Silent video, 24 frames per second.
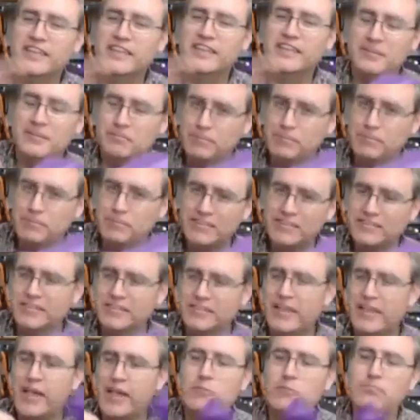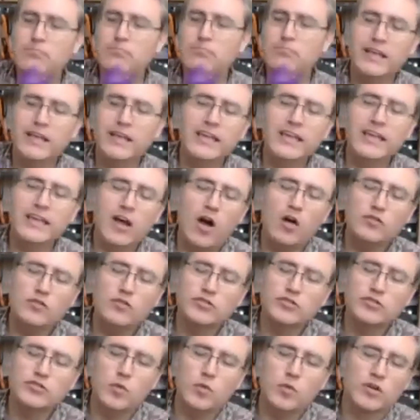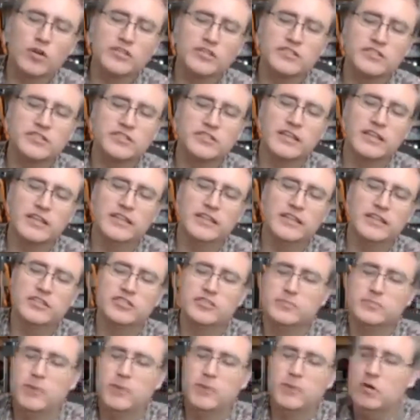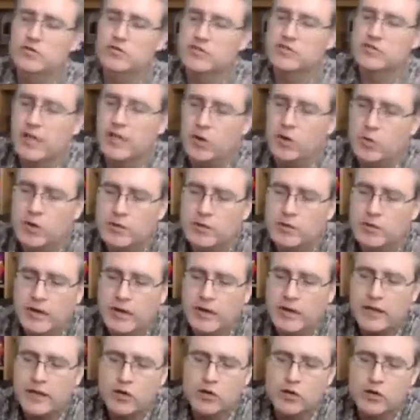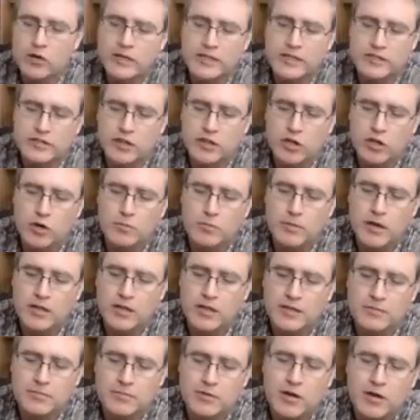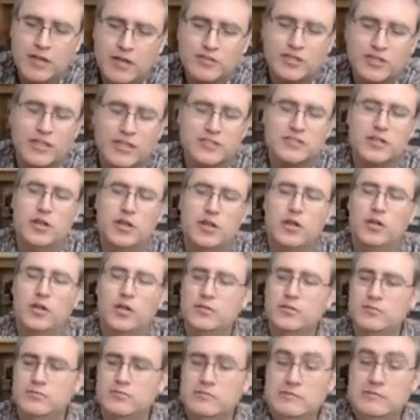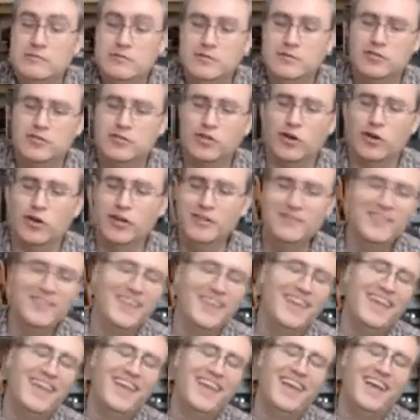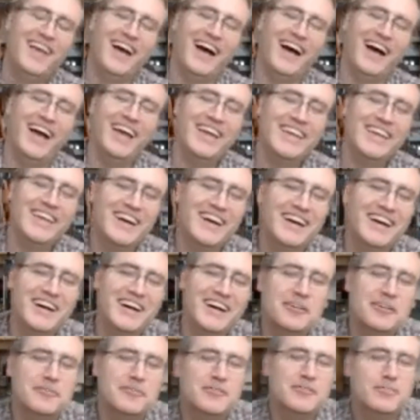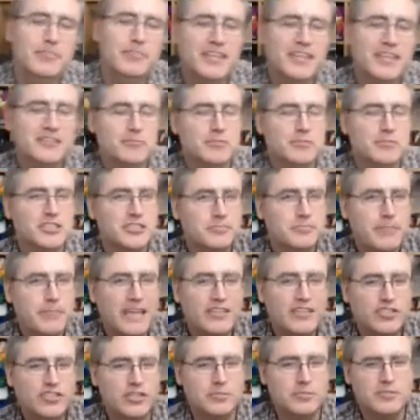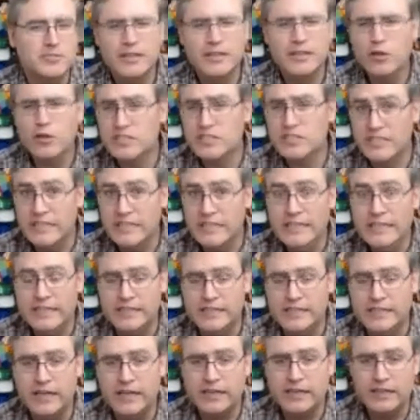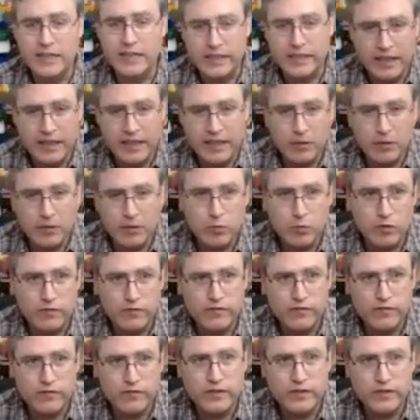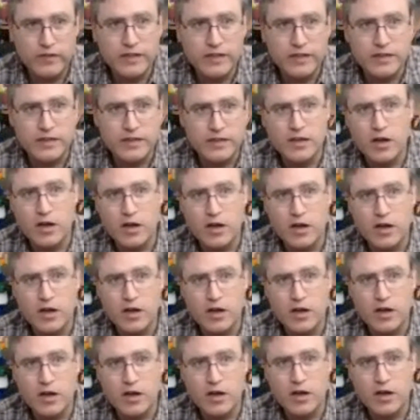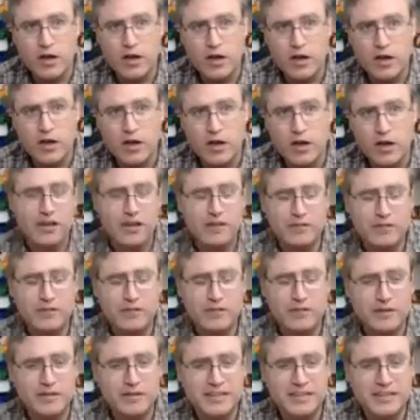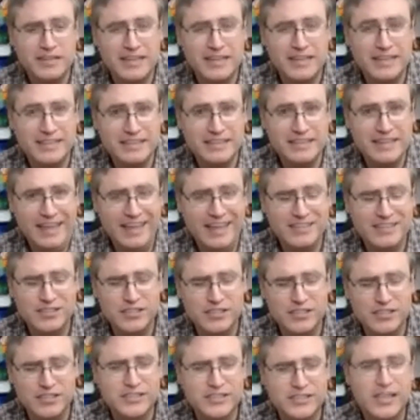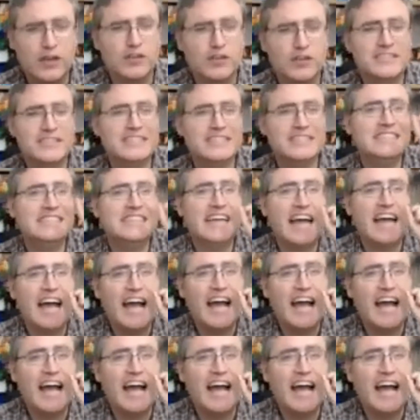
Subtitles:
in the big scale, but it also works in the small scale. One of my earliest low poly projects, sorry, I made some spaceships, and they're teeny tiny. Like, they will fit on your fingernail and not even hit the edges. They are